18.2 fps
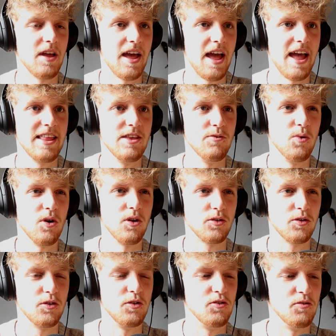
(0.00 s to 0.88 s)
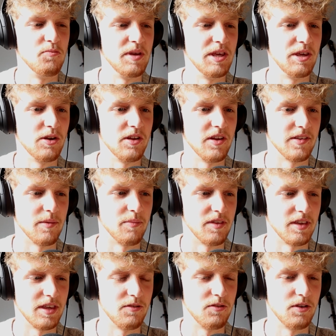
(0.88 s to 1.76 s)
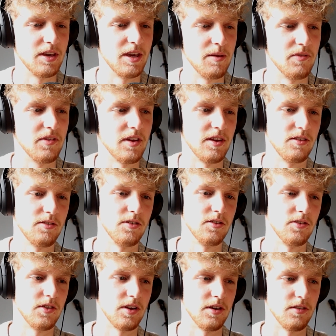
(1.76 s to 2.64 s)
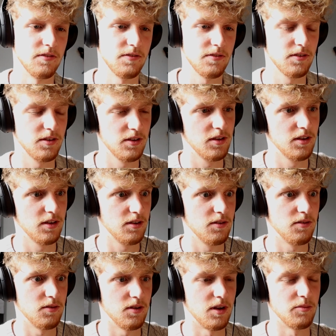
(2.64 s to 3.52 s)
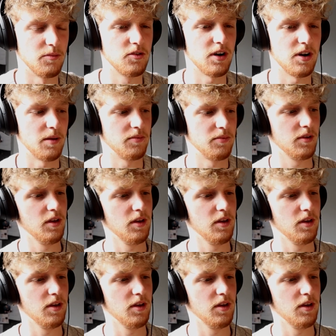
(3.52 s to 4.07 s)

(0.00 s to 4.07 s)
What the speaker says: any world could you be good at something if you keep saying to yourself, well, I'm crap.